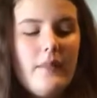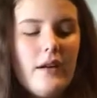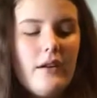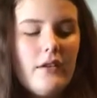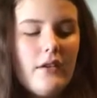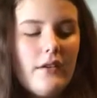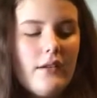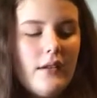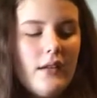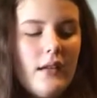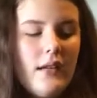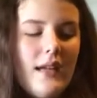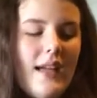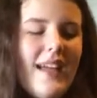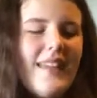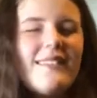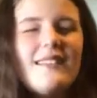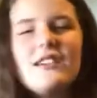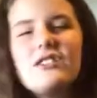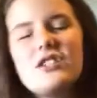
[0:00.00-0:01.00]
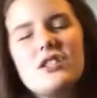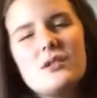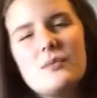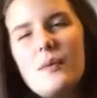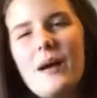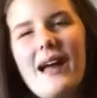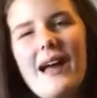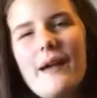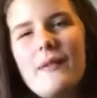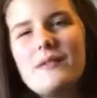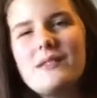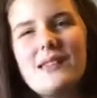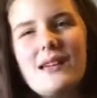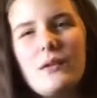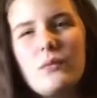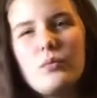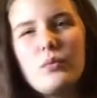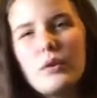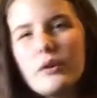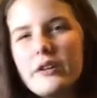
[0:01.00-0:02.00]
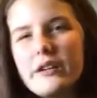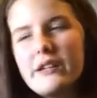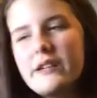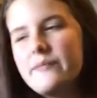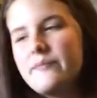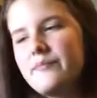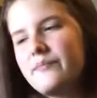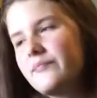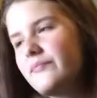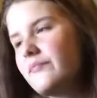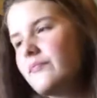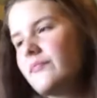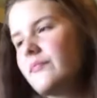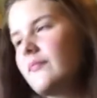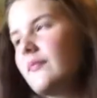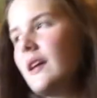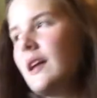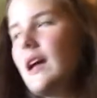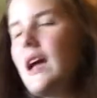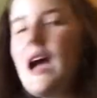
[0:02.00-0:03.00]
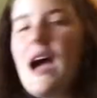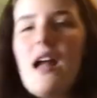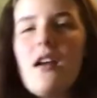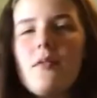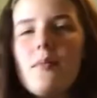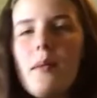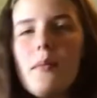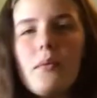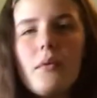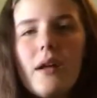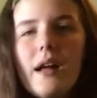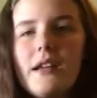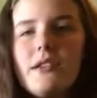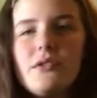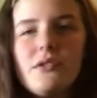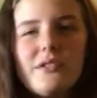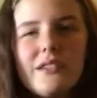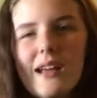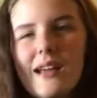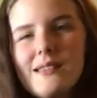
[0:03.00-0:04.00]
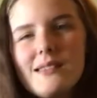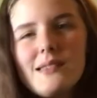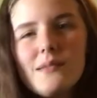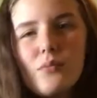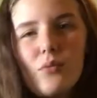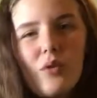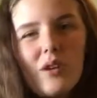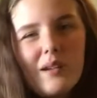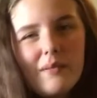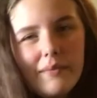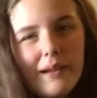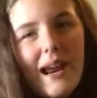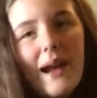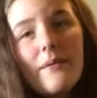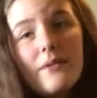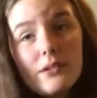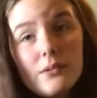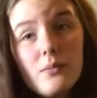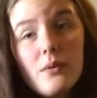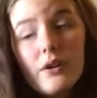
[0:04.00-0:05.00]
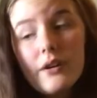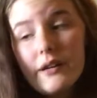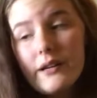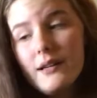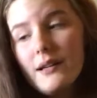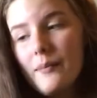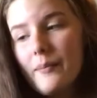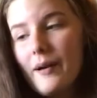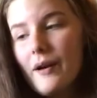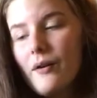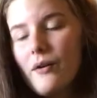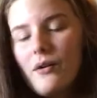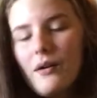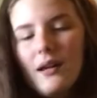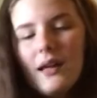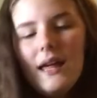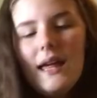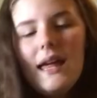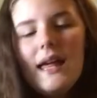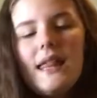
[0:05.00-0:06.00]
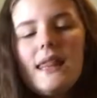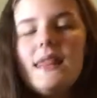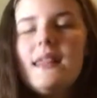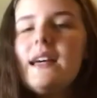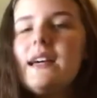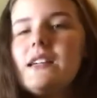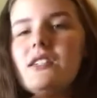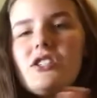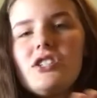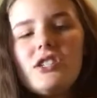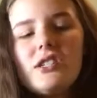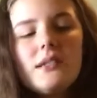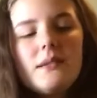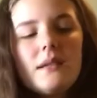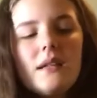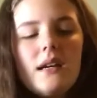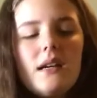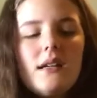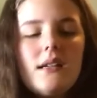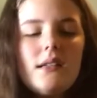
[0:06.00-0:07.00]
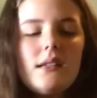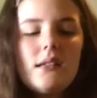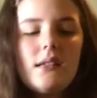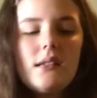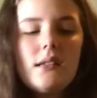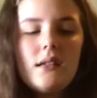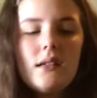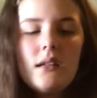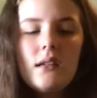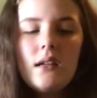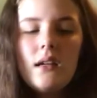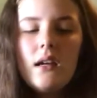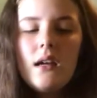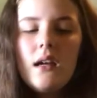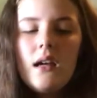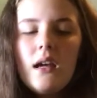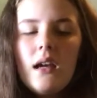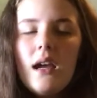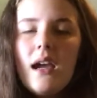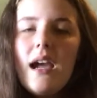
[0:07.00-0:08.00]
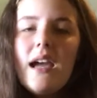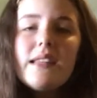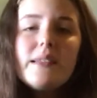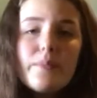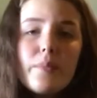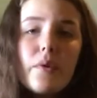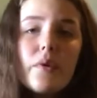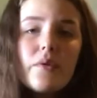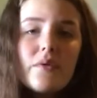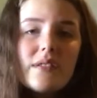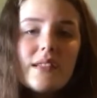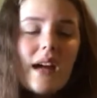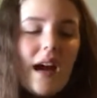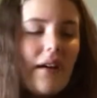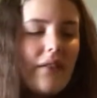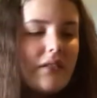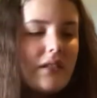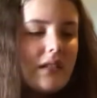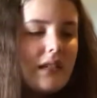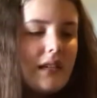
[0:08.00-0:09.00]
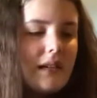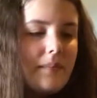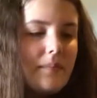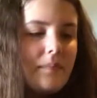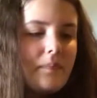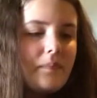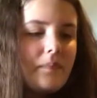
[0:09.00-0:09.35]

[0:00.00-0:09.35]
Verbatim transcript: better and that's just why I was like worried I don't remember what I told you guys this morning but I was worried about this just because it's bruised obviously